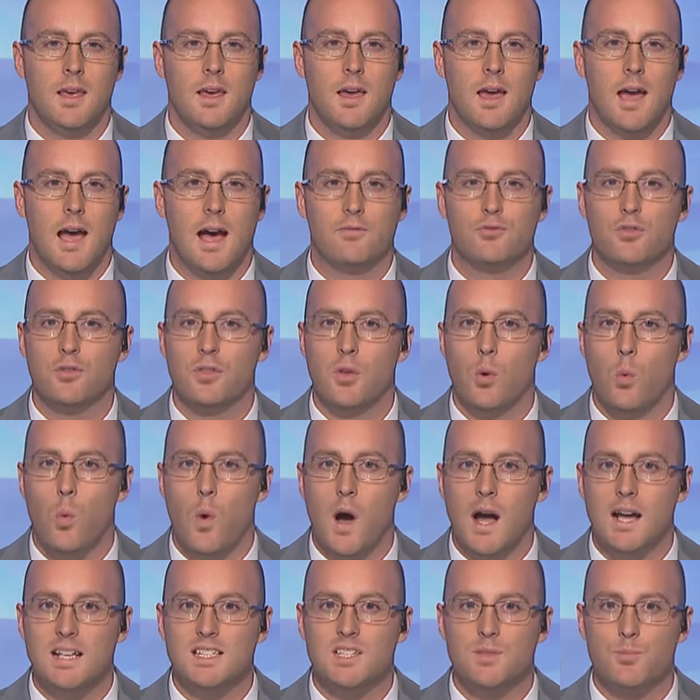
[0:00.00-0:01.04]
After the
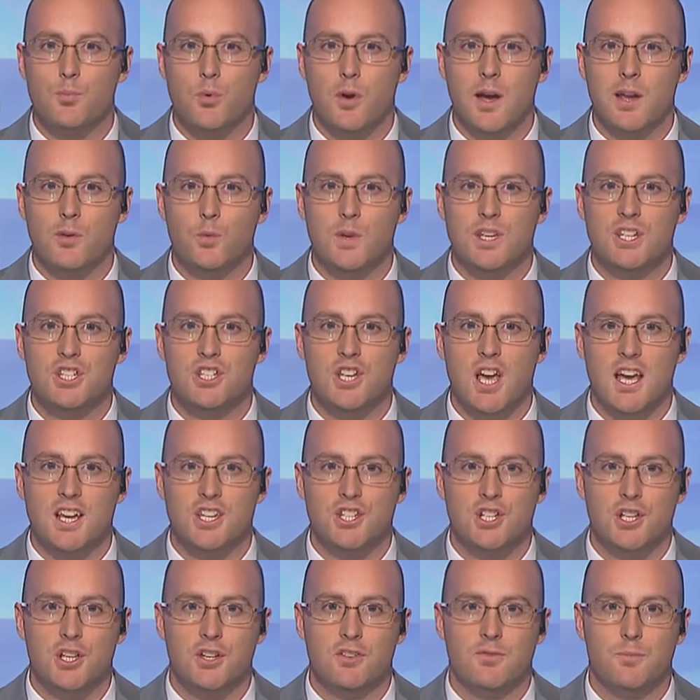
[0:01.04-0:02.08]
widespread
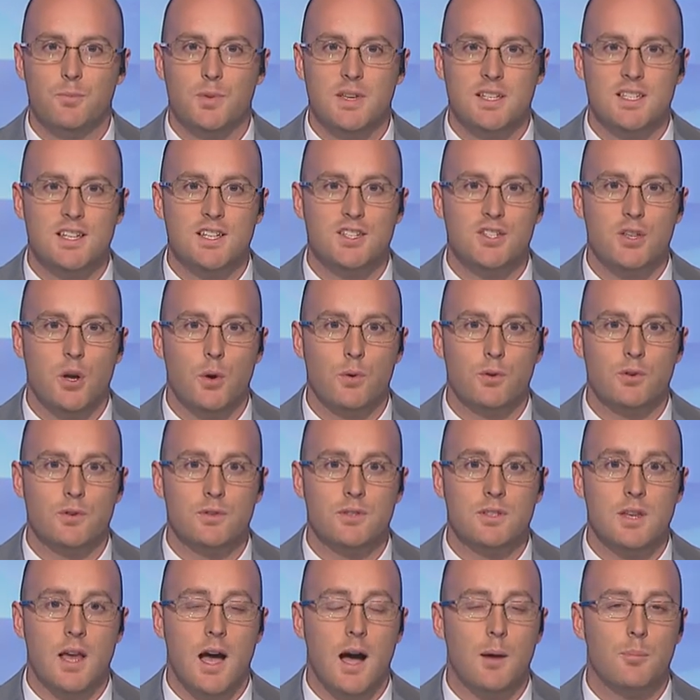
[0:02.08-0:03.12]
rejection of business owners,
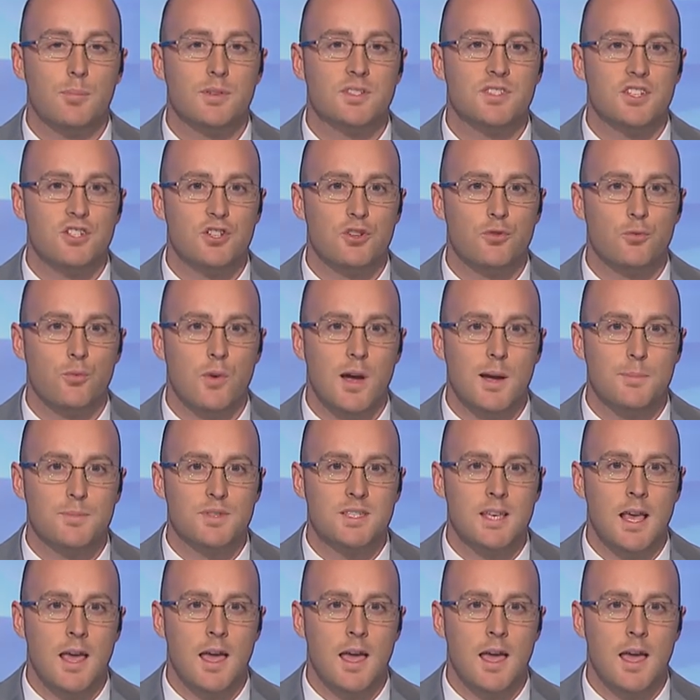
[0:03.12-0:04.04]
opposition reps,